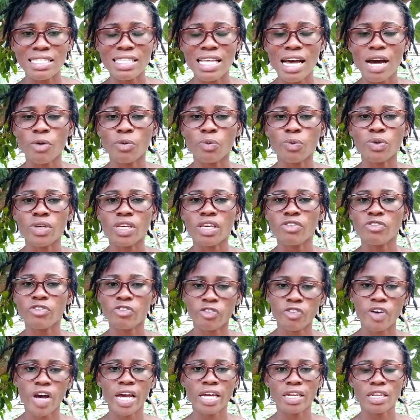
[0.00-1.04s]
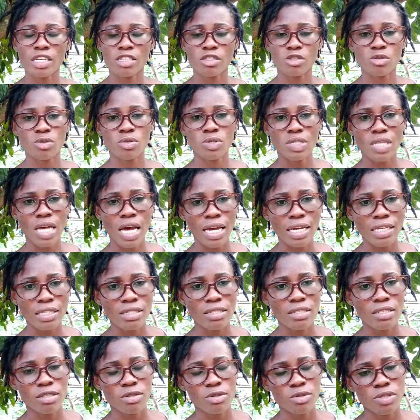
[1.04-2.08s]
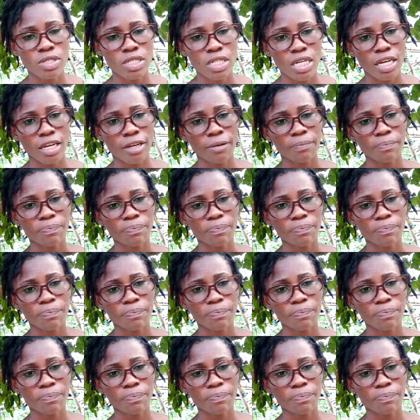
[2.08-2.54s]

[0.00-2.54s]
that we find in society today.